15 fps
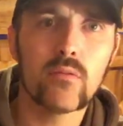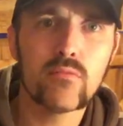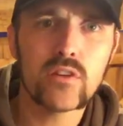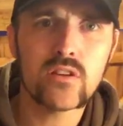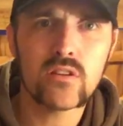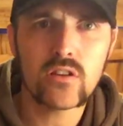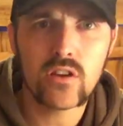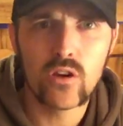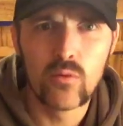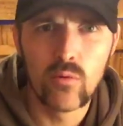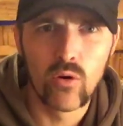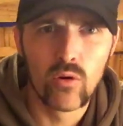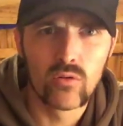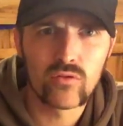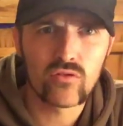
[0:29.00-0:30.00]
Mrs.
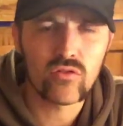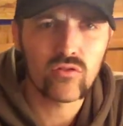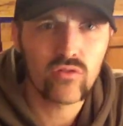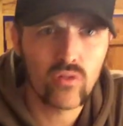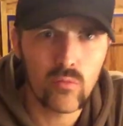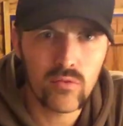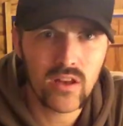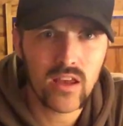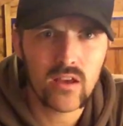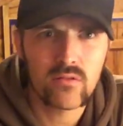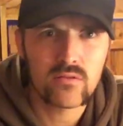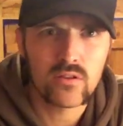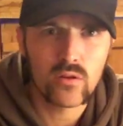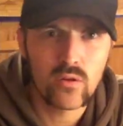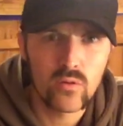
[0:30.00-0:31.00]
Cueball's just took me
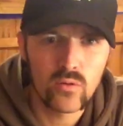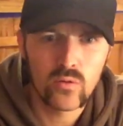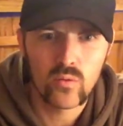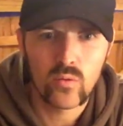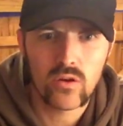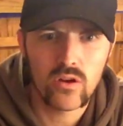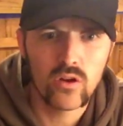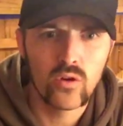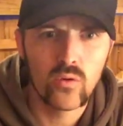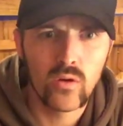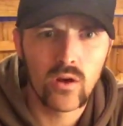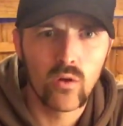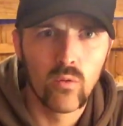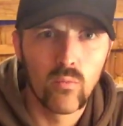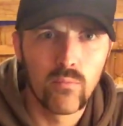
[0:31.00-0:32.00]
down to a new
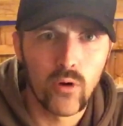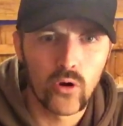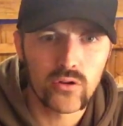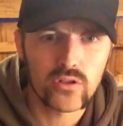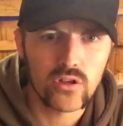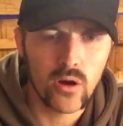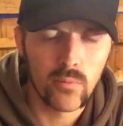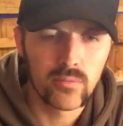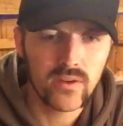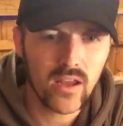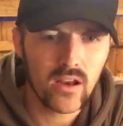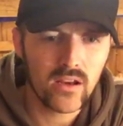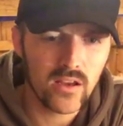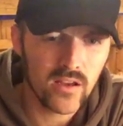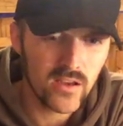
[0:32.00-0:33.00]
little bike shop down in